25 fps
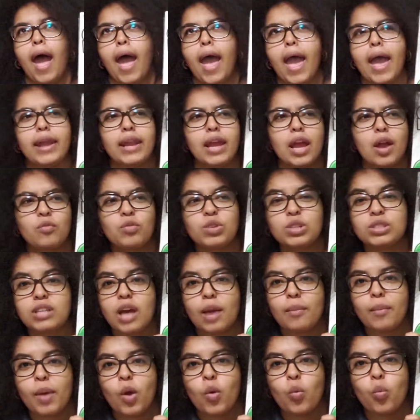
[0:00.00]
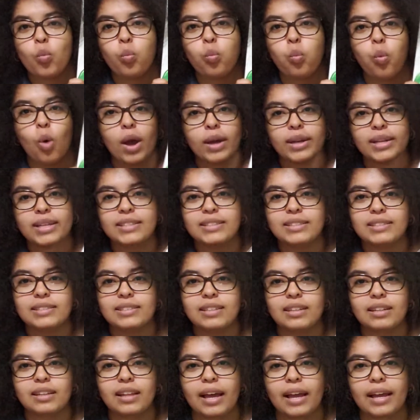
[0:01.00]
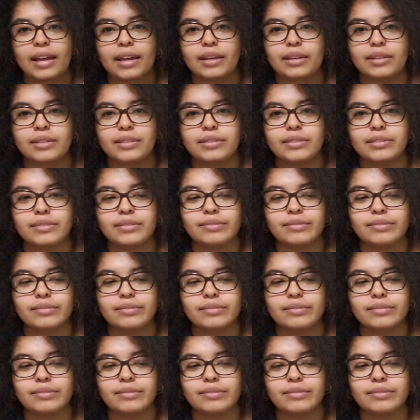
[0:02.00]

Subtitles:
and every time I wanted to, like,